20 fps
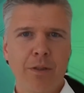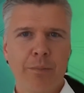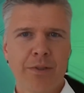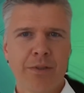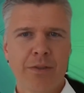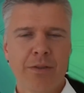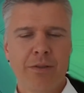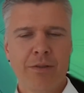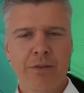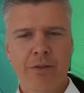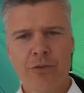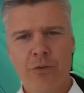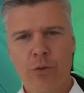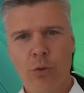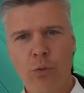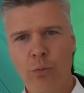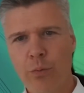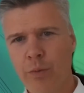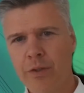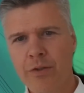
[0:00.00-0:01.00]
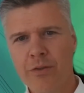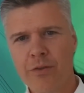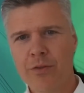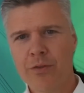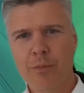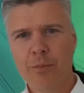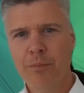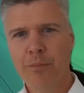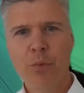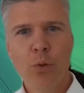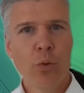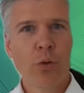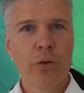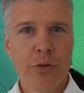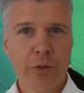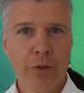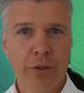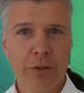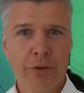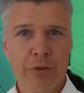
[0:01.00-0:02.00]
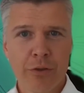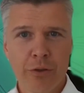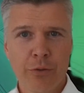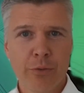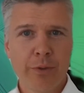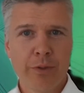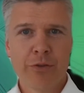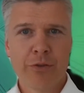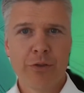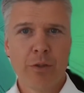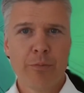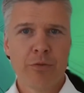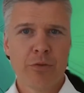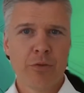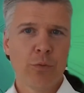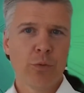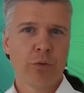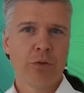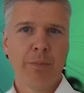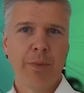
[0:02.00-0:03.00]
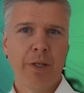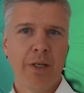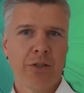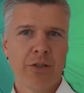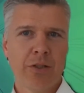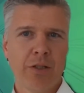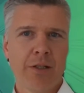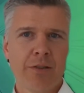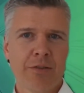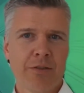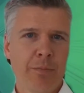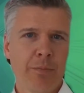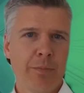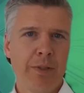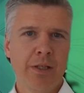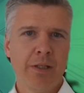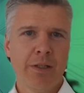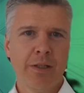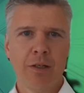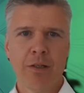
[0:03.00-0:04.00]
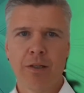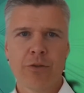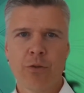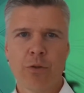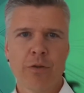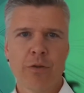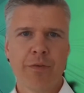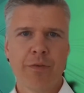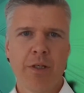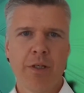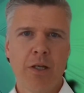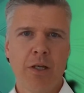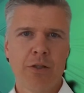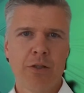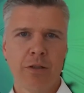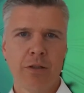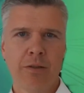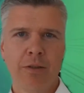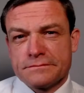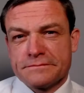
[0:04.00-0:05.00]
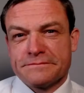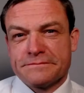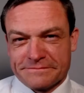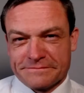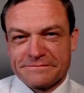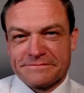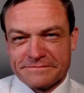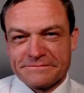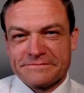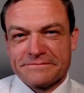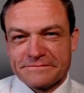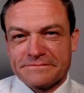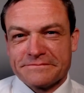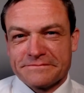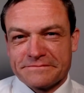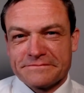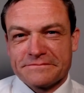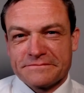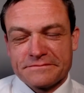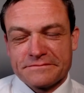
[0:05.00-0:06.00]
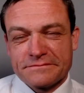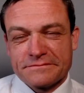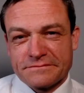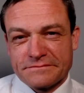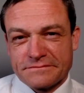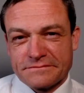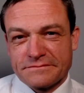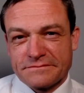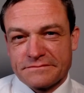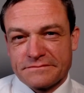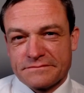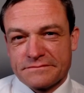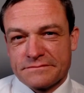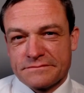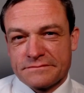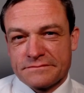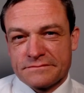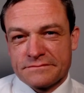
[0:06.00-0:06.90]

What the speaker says: But there's always more you can do in terms of automation, STP, and electronification. So I think you need to